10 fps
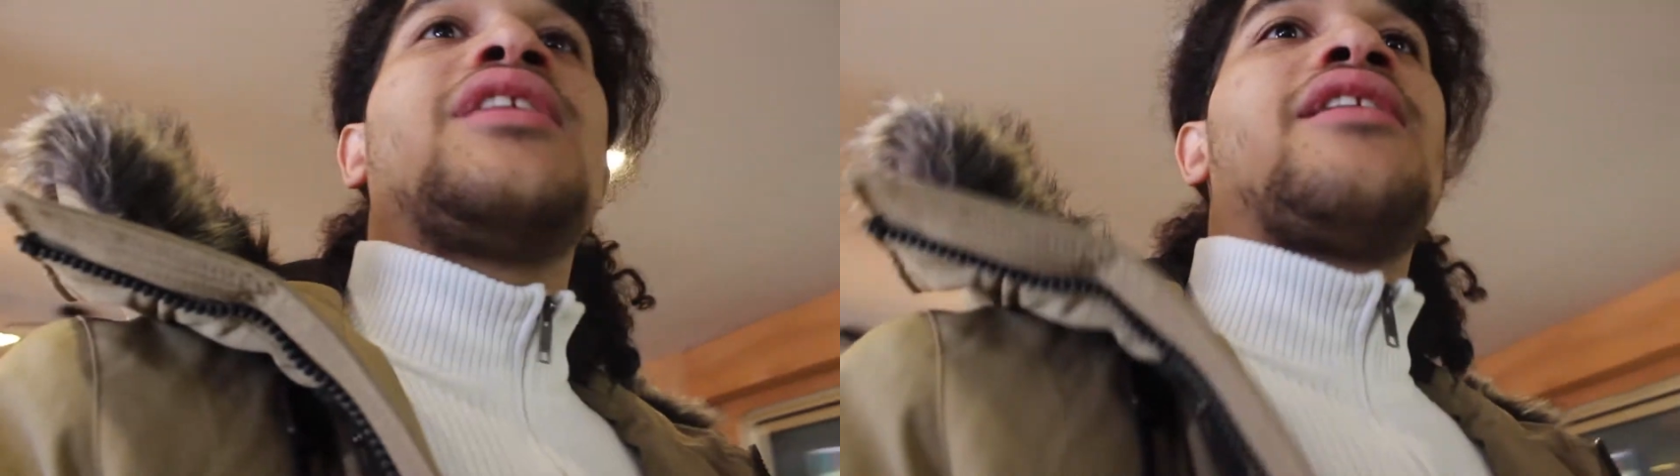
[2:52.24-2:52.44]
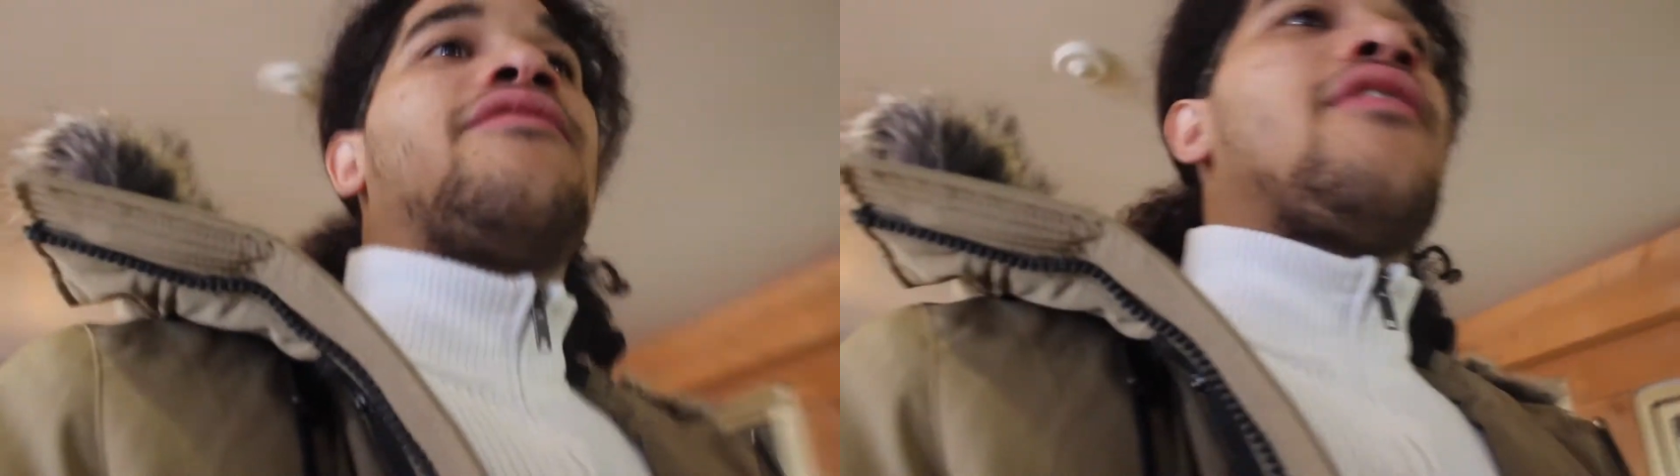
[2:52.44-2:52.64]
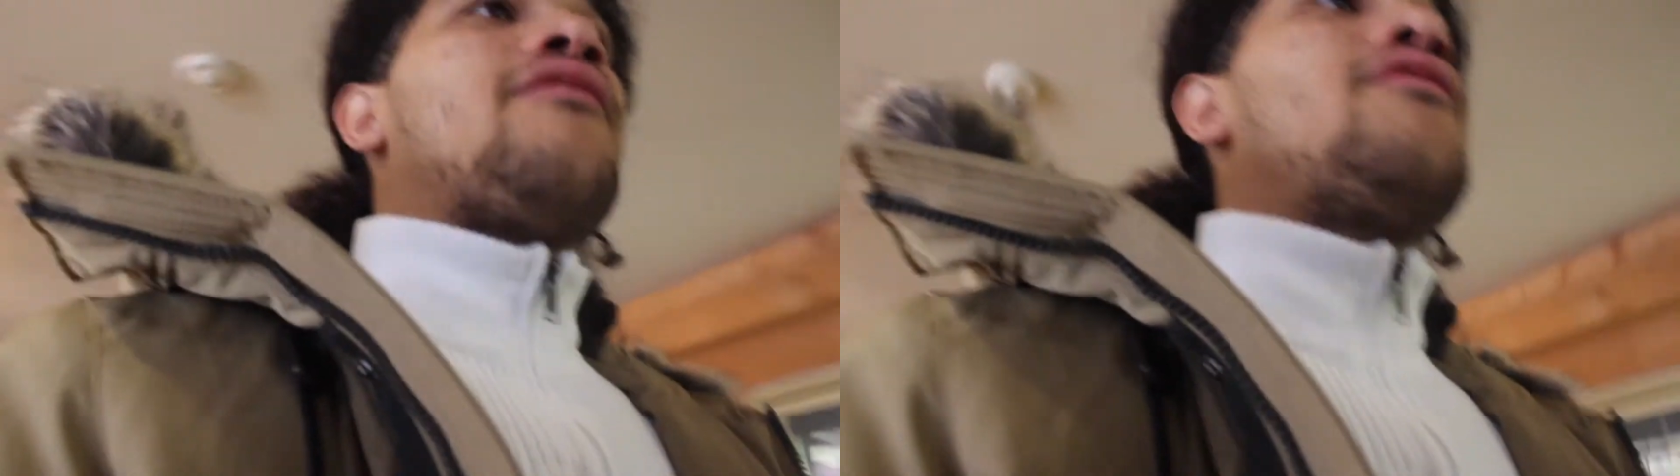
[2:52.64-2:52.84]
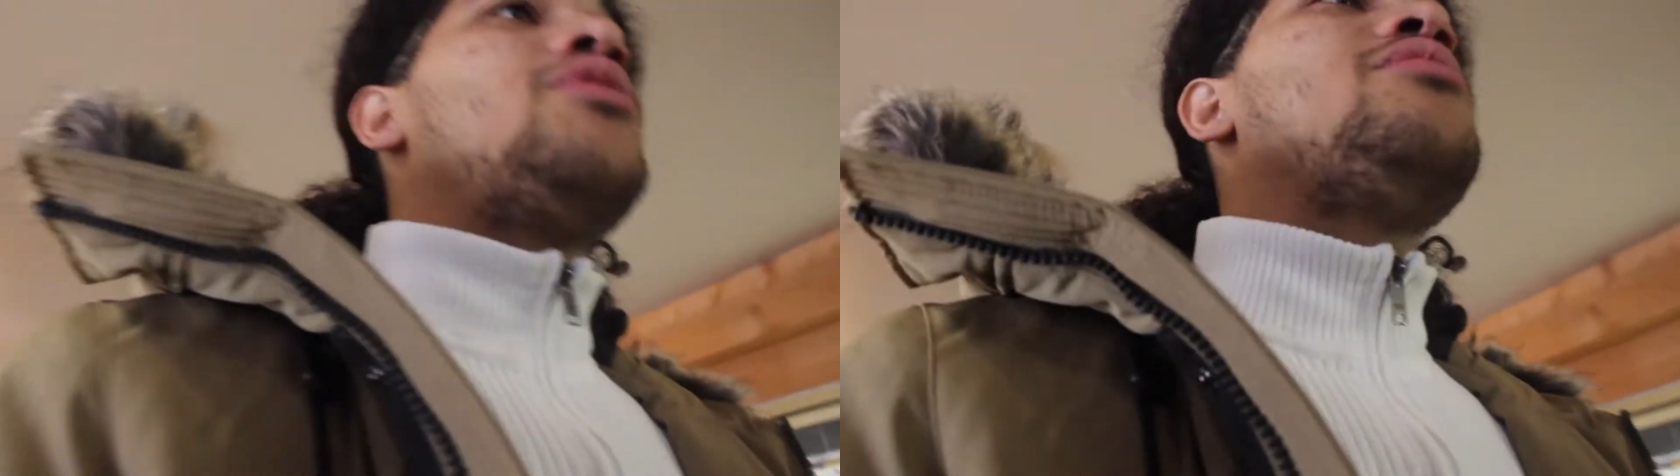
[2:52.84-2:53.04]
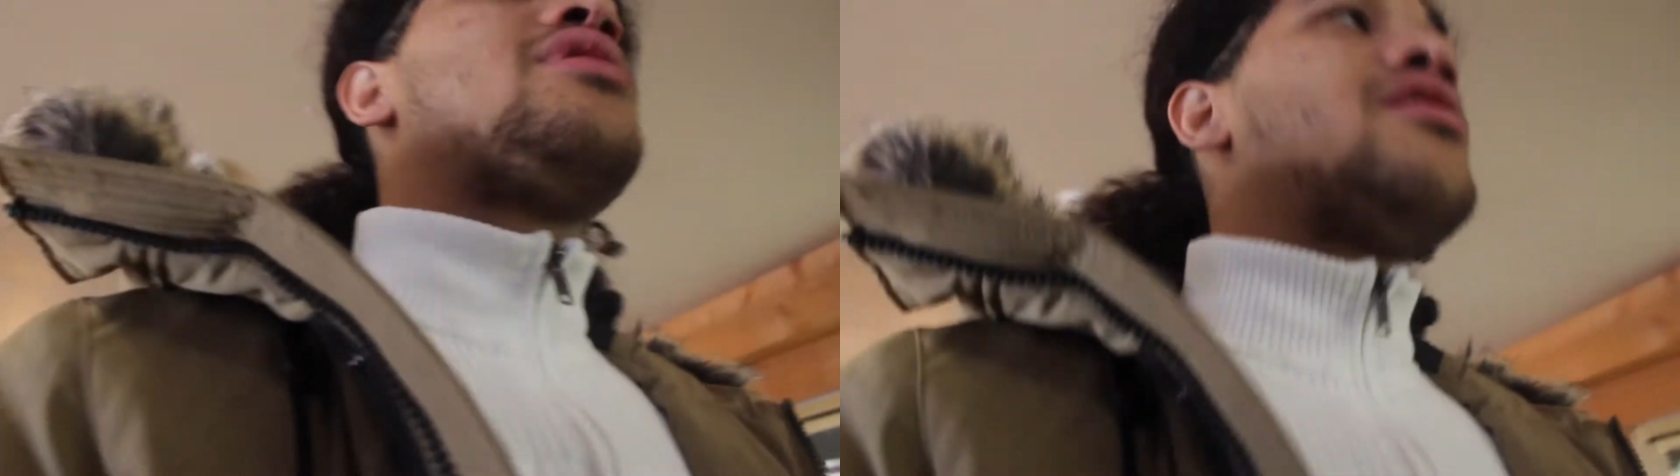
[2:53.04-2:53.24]
yeah,
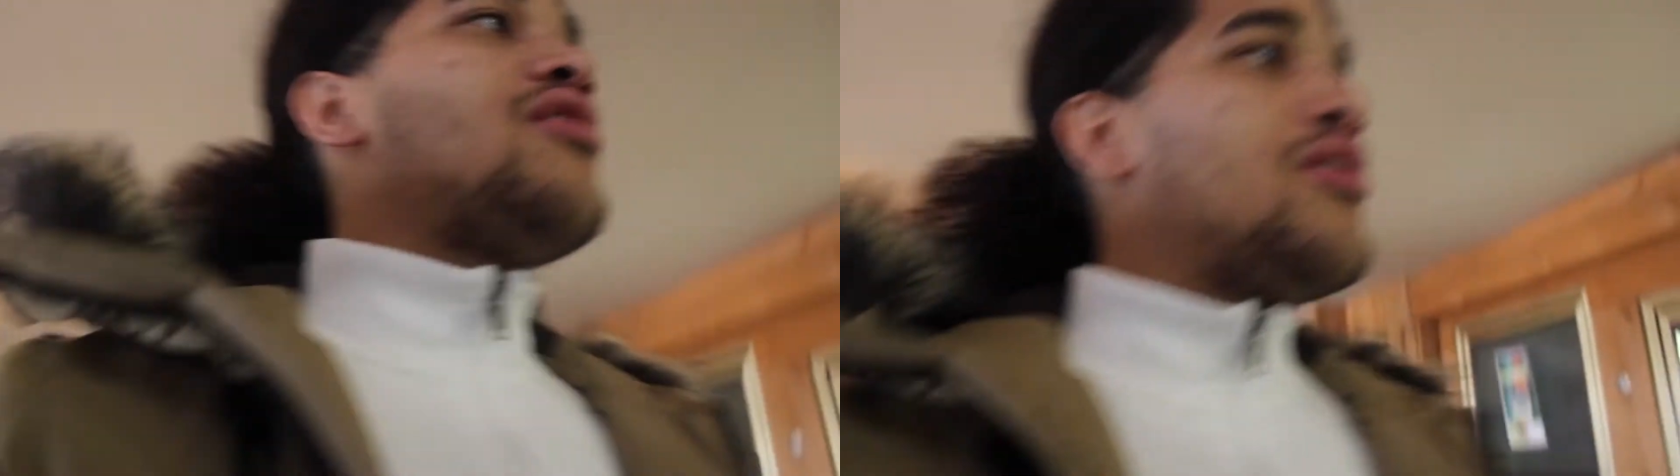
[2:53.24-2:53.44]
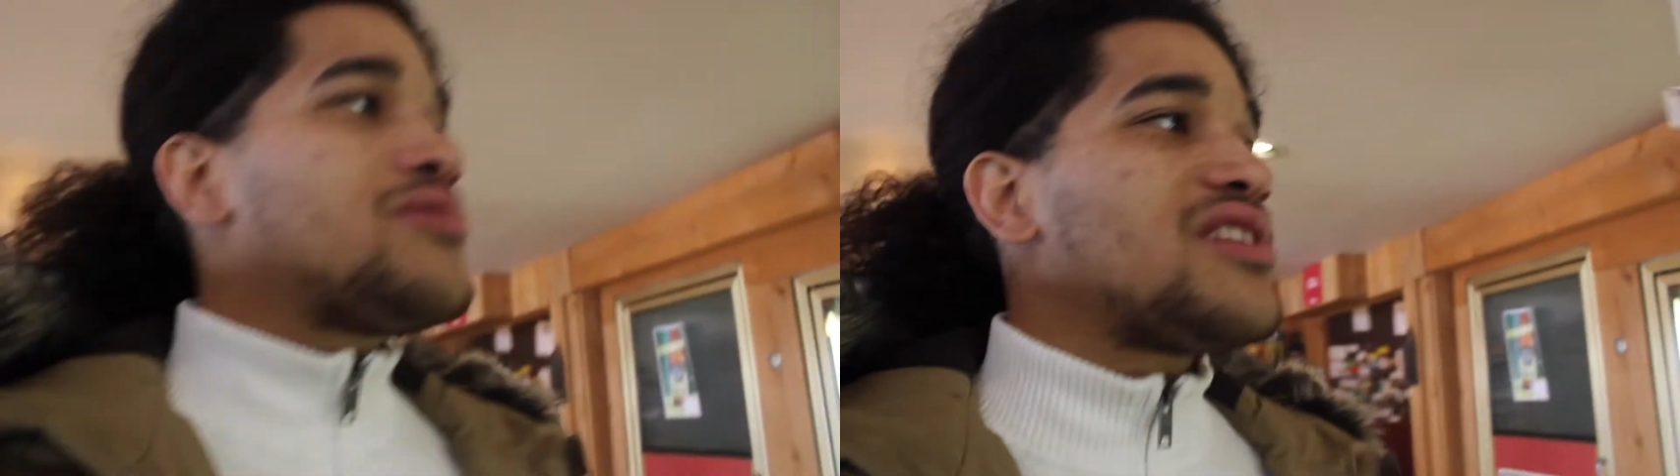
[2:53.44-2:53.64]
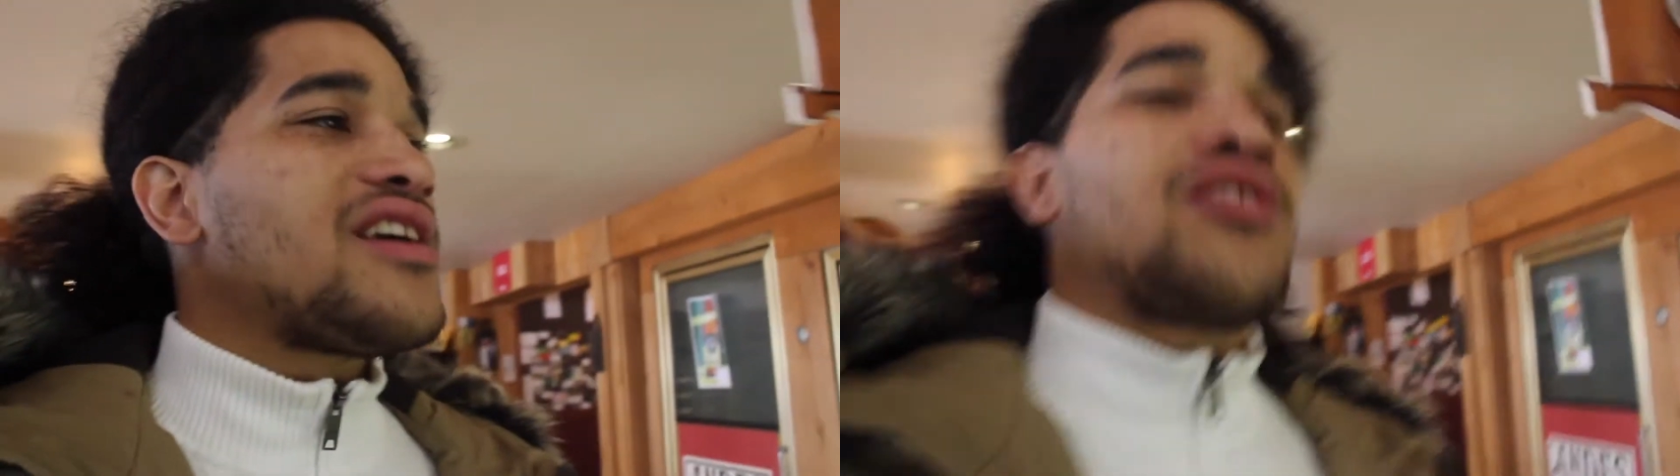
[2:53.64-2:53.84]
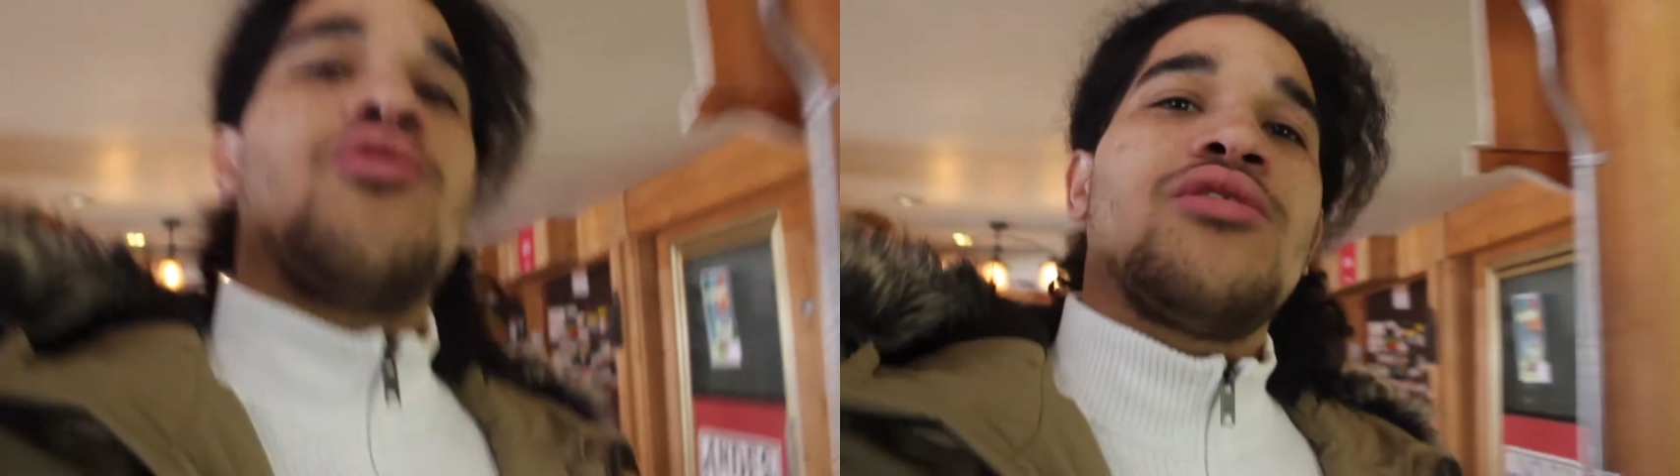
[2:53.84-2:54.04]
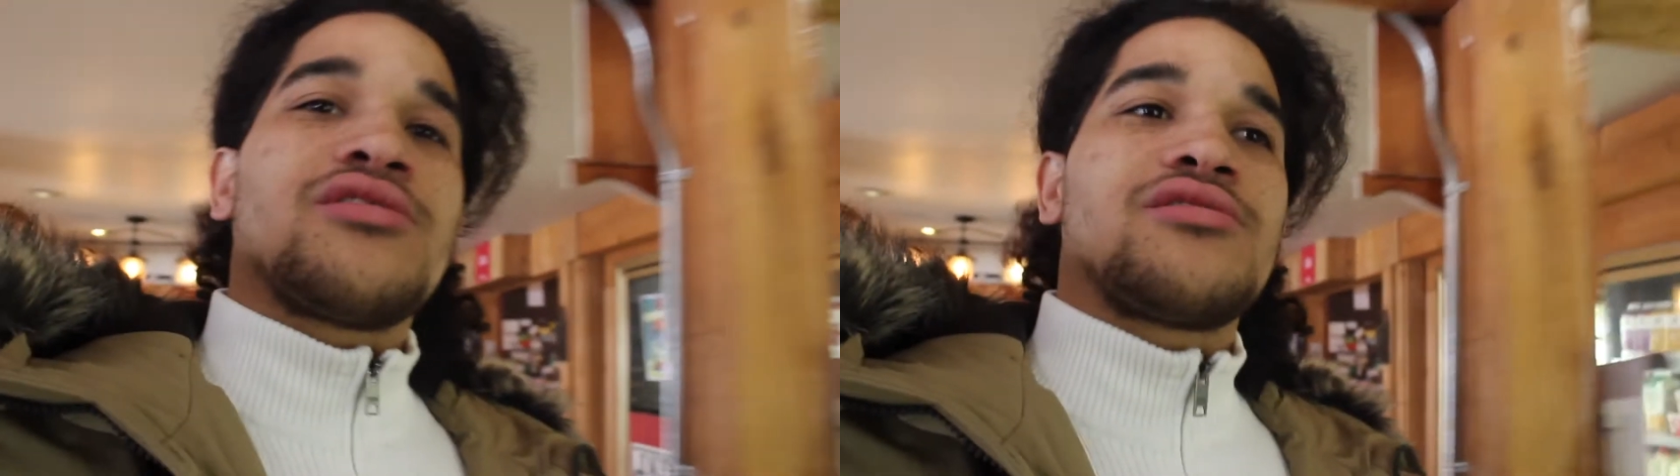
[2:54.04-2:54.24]
food here. Oh, it's like a
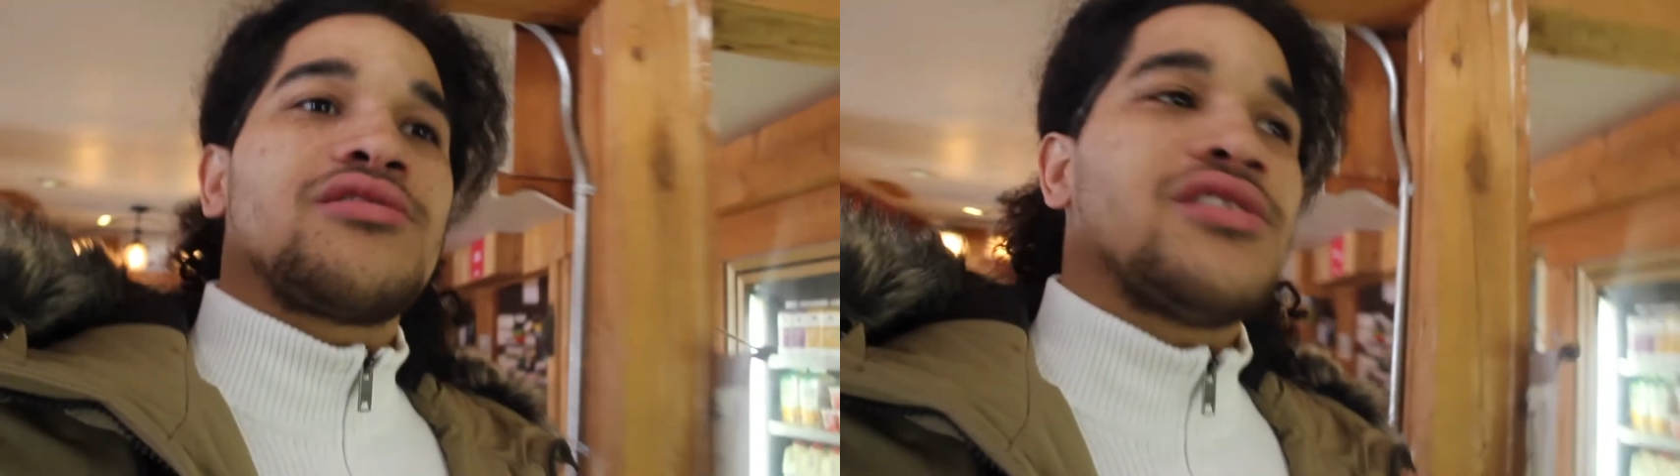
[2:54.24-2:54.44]
corner store.